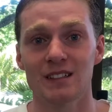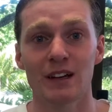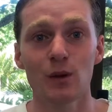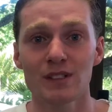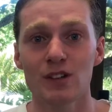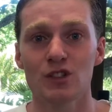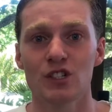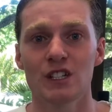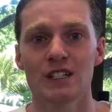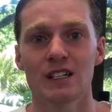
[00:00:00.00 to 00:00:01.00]
I know it sounds
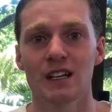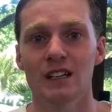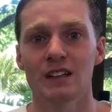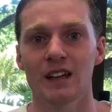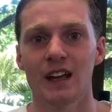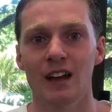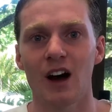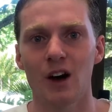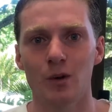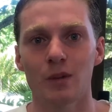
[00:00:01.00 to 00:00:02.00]
cheesy and, and
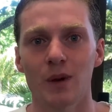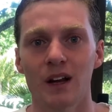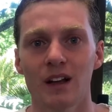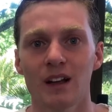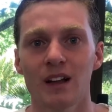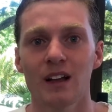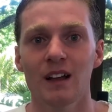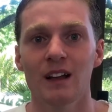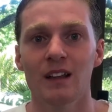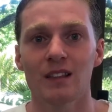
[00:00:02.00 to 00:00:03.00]
awkward, but
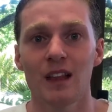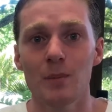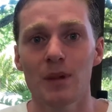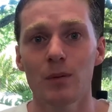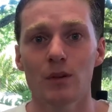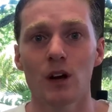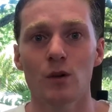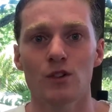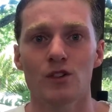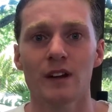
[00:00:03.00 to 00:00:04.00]
let people
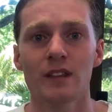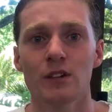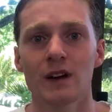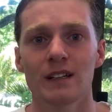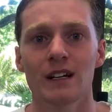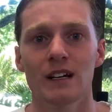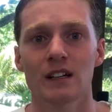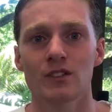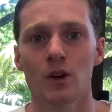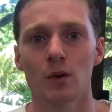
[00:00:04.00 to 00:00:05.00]
know. Strengthen your identity.
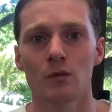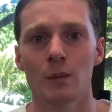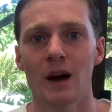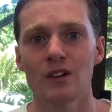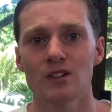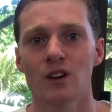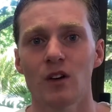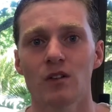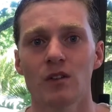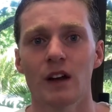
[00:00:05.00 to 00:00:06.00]
So remind
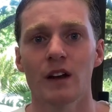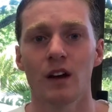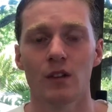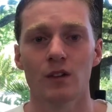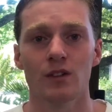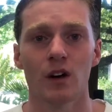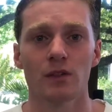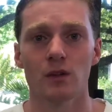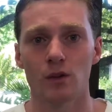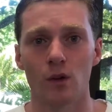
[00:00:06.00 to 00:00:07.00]
yourself and others of
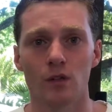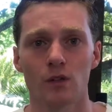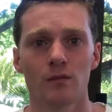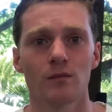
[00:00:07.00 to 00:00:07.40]
your goals.